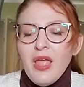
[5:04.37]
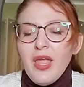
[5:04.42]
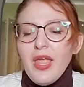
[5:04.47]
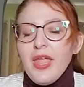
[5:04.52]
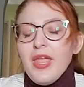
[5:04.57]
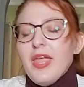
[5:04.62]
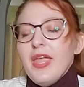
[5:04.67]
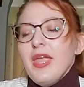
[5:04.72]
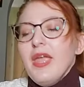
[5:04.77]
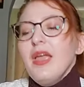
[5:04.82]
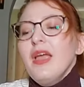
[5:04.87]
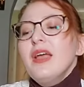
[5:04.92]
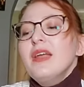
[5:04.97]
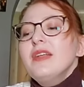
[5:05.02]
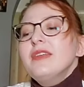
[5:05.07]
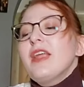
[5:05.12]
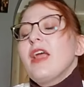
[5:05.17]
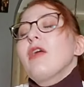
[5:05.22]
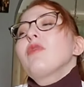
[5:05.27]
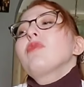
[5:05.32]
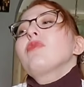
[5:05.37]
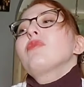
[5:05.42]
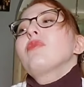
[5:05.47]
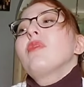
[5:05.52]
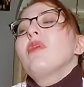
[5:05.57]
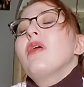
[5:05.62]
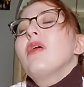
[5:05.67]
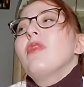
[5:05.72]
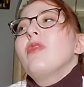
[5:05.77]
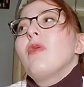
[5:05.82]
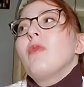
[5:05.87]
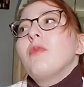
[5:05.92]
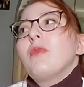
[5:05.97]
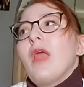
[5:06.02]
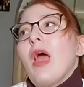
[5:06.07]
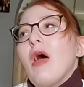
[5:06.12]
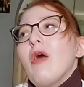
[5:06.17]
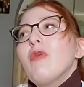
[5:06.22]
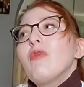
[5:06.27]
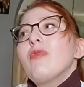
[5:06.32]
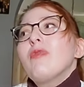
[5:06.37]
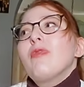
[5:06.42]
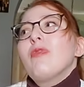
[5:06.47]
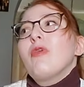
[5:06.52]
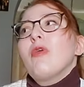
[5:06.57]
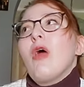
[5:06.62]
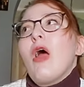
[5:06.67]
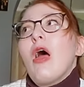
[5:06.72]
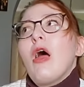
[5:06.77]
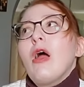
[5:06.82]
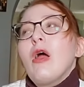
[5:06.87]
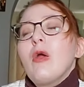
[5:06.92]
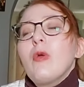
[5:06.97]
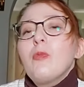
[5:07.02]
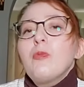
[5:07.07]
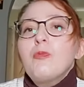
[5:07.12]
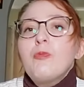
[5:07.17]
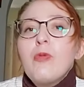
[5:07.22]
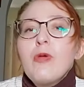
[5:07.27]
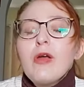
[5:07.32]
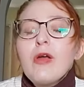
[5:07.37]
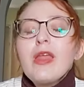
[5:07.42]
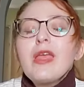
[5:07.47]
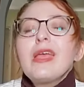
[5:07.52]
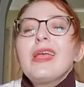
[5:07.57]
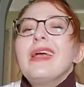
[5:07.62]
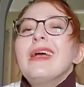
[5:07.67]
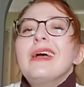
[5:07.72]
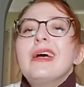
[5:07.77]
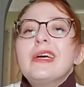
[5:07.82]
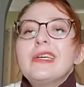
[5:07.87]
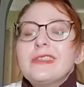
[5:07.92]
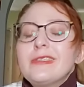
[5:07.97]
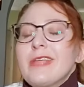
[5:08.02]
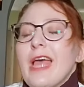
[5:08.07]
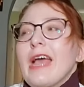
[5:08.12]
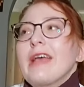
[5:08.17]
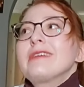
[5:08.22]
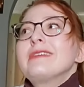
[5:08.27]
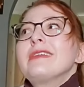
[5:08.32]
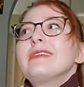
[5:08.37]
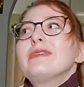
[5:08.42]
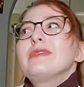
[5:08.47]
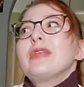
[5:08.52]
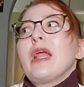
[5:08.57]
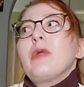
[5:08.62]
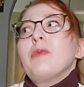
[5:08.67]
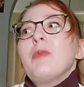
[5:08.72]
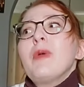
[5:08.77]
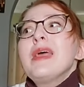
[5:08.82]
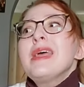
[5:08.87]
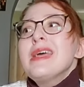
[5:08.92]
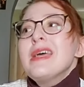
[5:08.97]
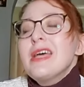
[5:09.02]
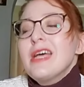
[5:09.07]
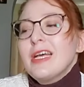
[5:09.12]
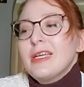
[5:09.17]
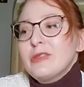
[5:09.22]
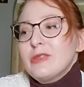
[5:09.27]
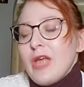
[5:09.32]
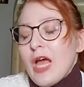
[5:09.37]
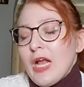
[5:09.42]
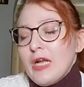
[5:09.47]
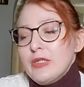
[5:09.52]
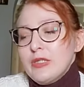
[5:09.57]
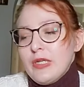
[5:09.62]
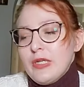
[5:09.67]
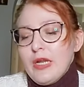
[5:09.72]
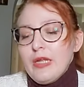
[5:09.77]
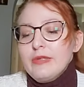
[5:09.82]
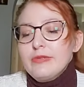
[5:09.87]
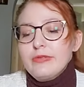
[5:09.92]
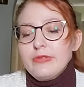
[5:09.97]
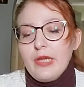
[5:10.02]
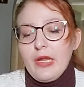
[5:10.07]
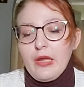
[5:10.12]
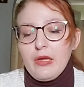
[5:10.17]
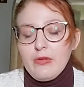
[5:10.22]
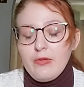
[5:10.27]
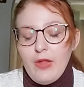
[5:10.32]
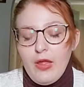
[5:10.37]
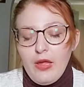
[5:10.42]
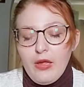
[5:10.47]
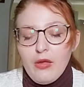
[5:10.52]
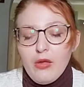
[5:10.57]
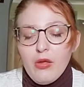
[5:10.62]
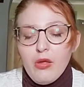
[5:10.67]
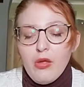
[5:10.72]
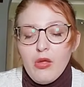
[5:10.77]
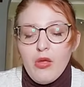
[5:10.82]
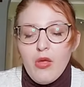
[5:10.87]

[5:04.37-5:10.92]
he tears them down for are pretty sexist and misogynistic like